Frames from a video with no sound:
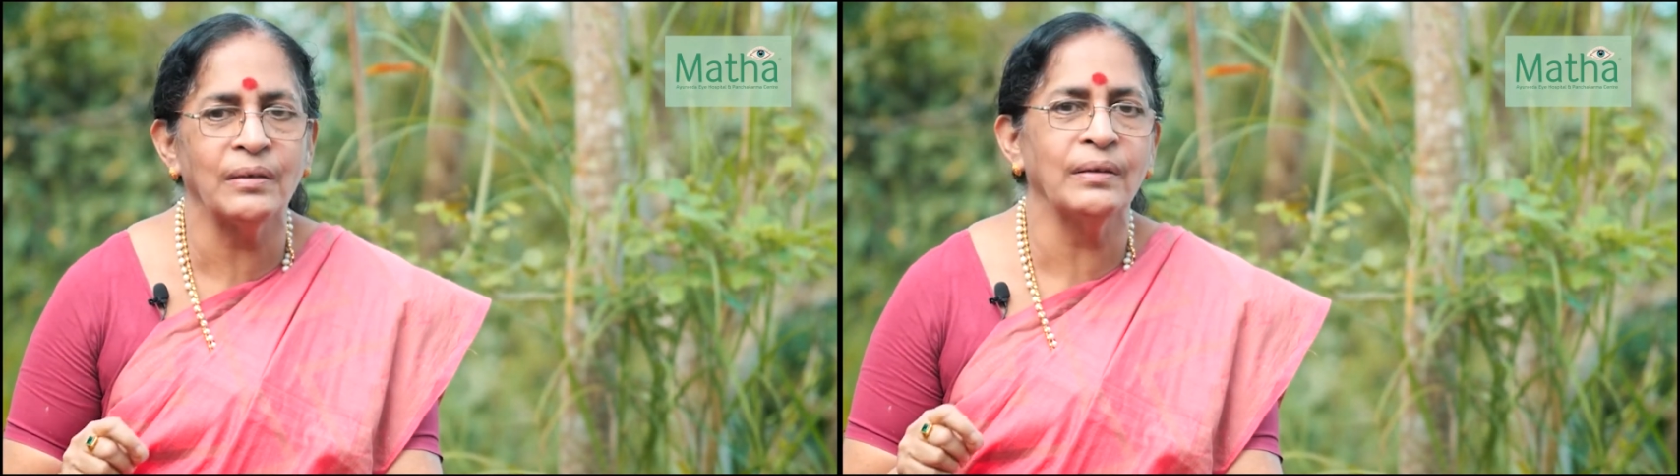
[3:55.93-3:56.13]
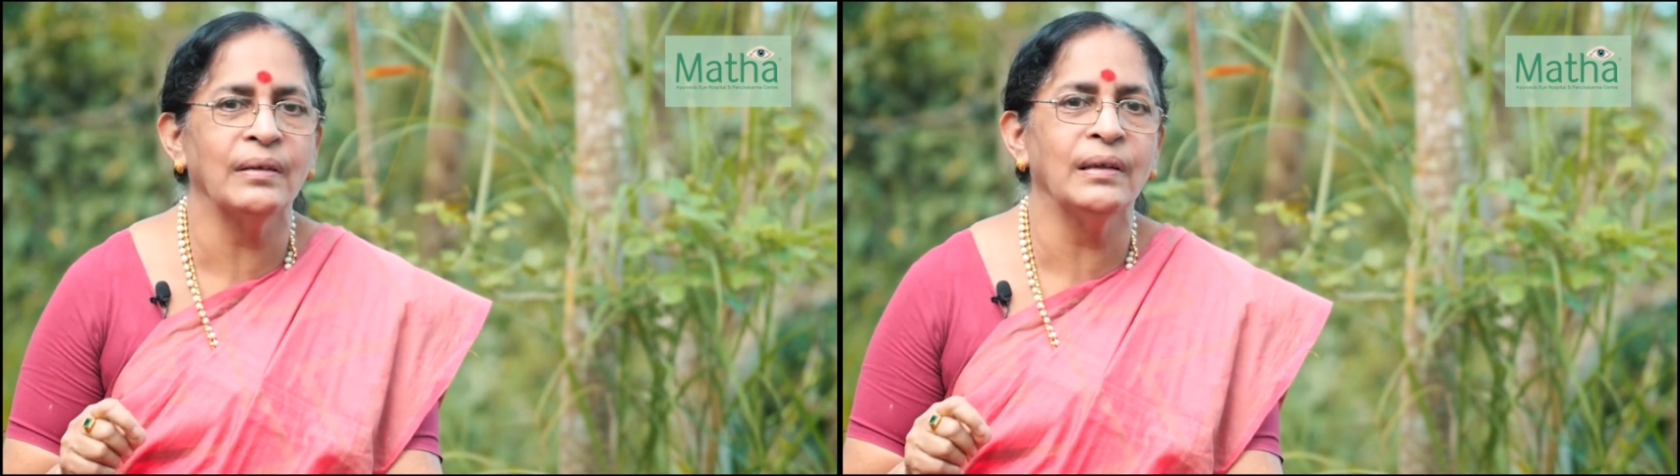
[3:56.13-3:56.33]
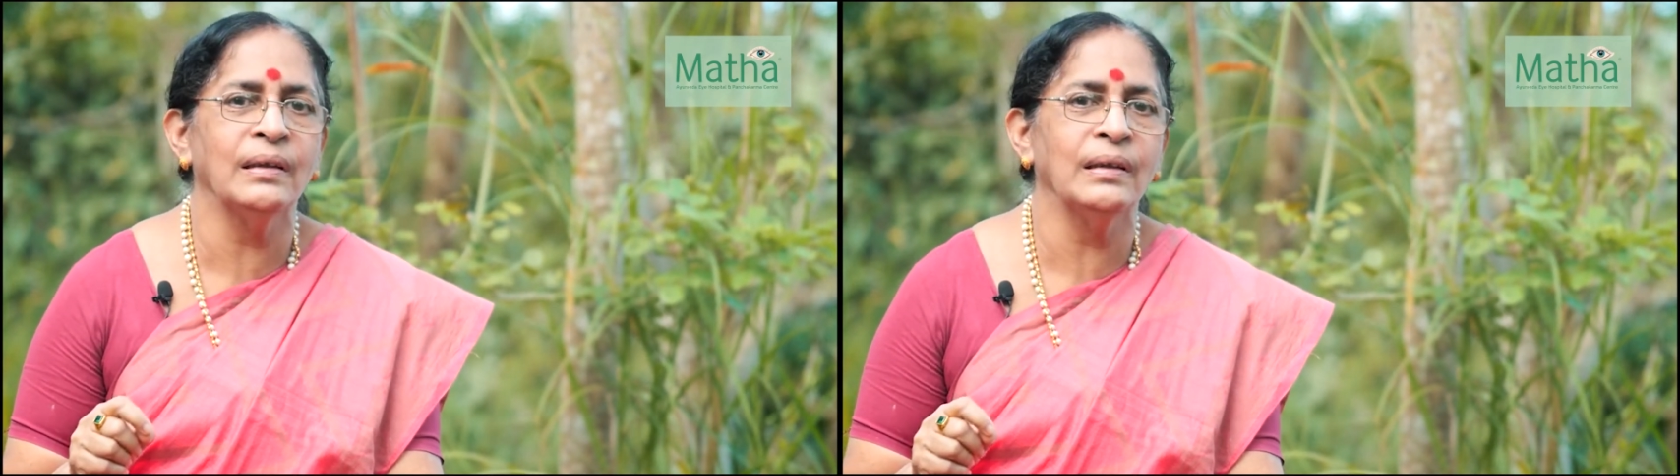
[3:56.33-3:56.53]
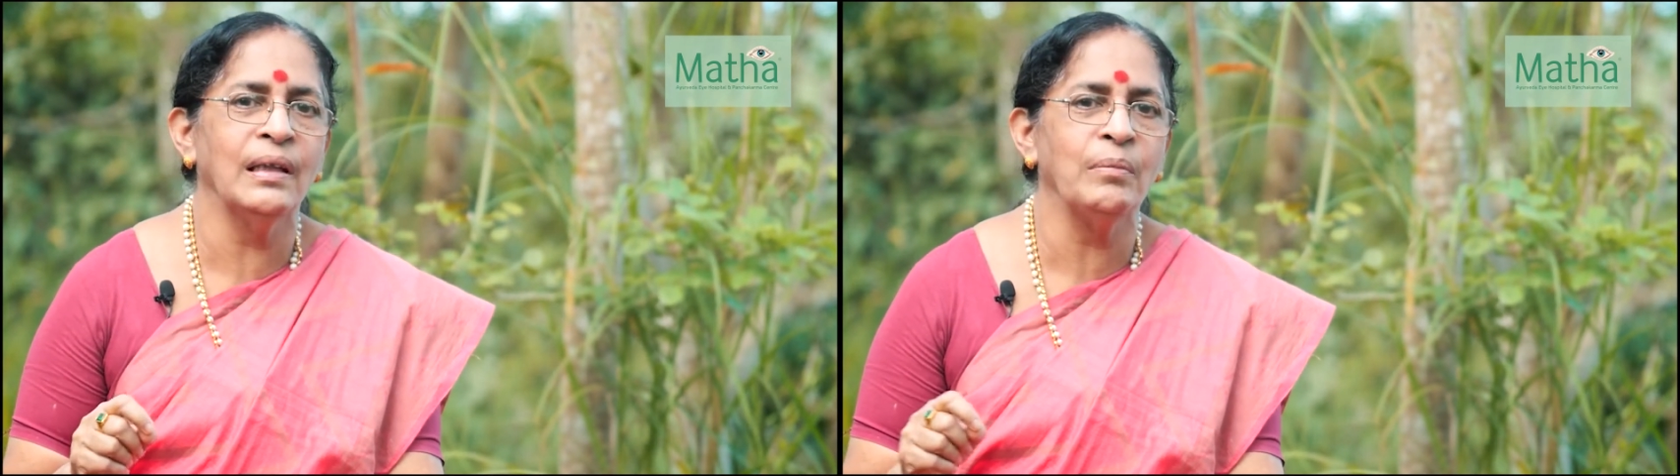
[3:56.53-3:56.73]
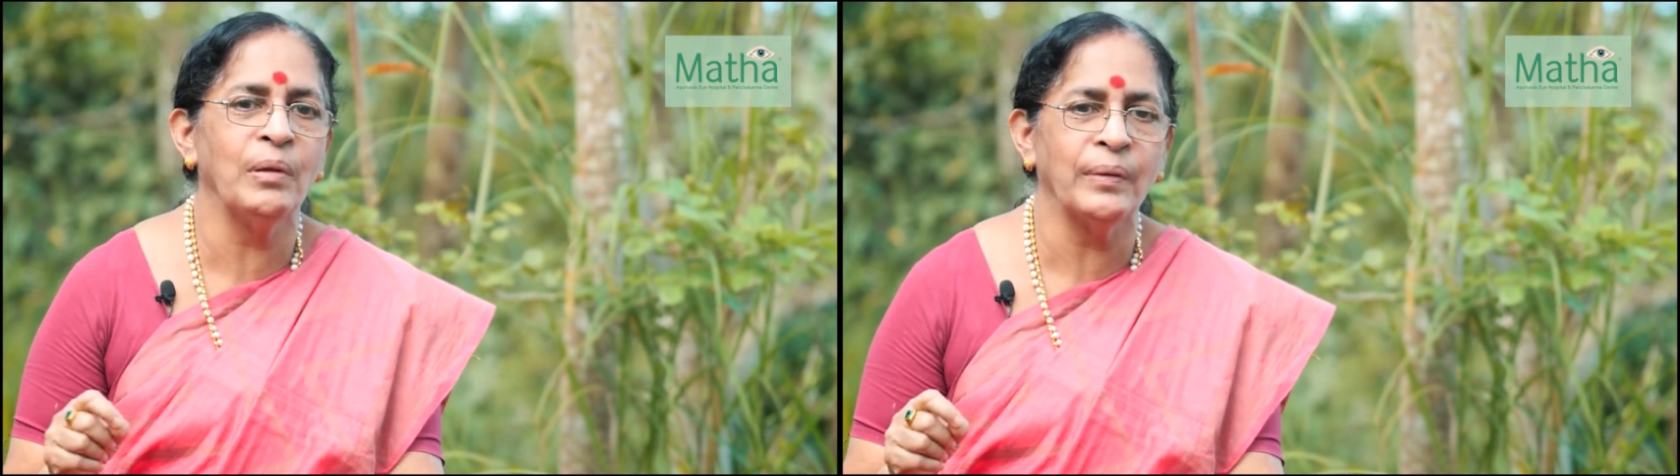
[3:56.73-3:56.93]
on
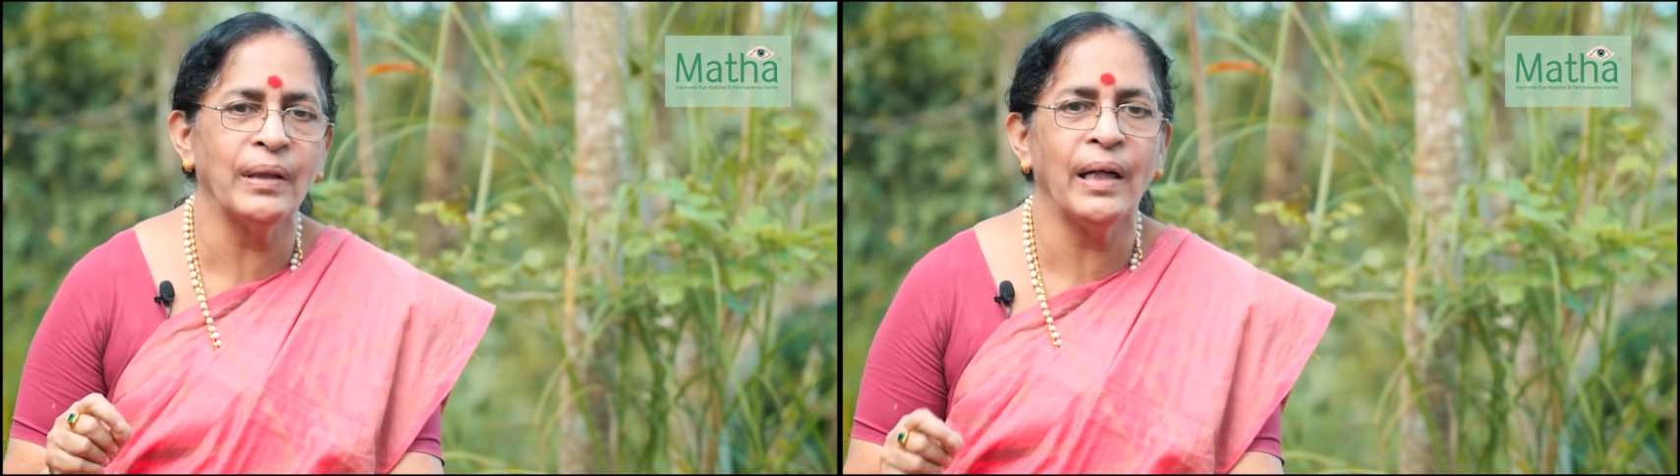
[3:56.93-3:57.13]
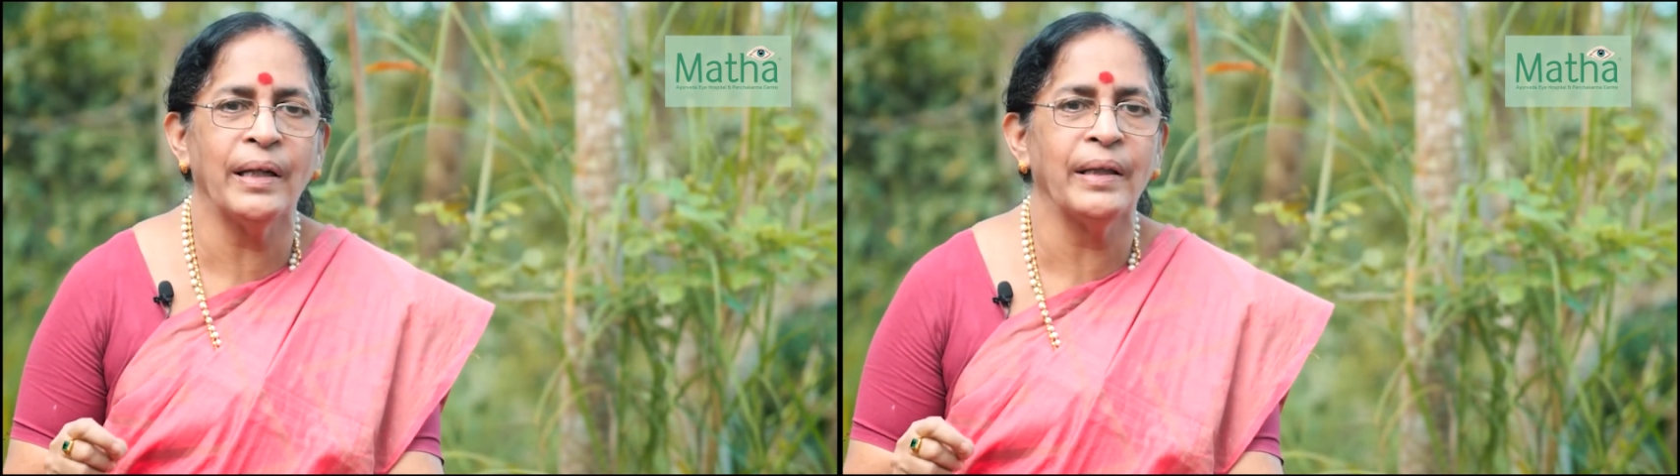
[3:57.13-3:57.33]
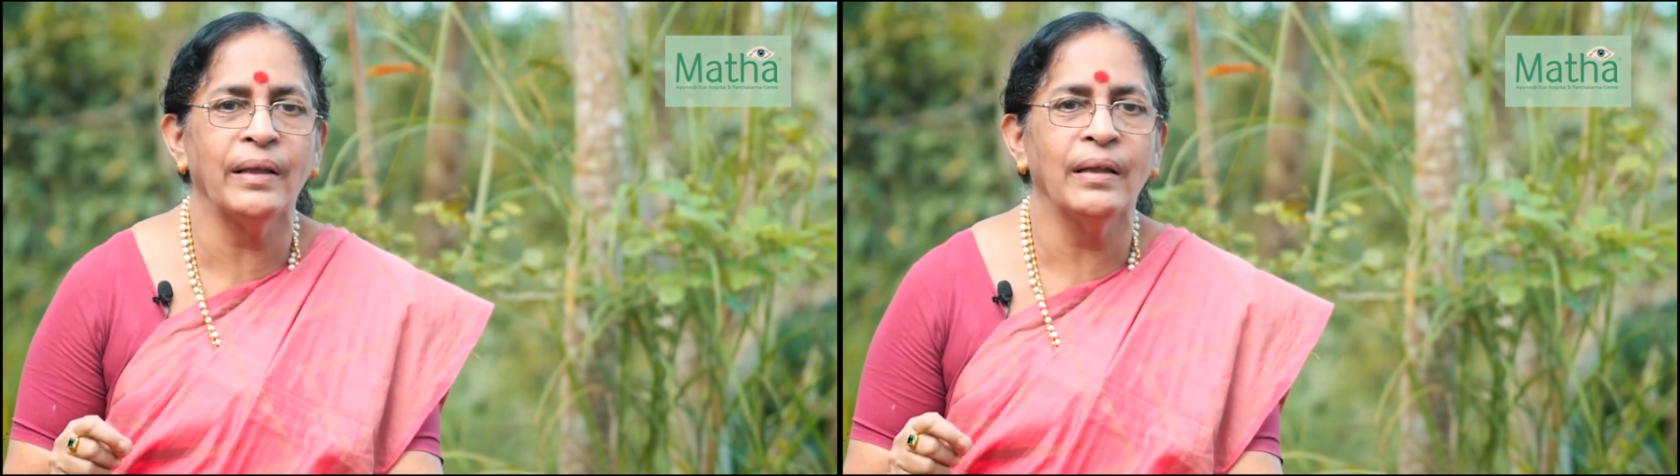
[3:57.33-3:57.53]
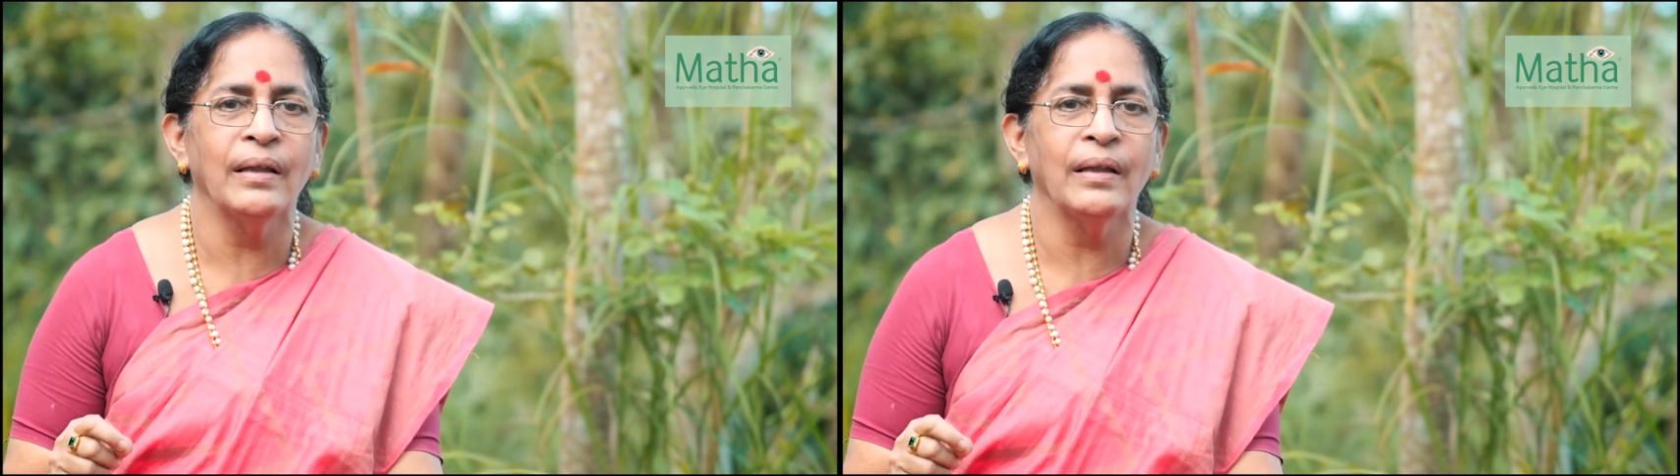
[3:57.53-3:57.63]
about eye.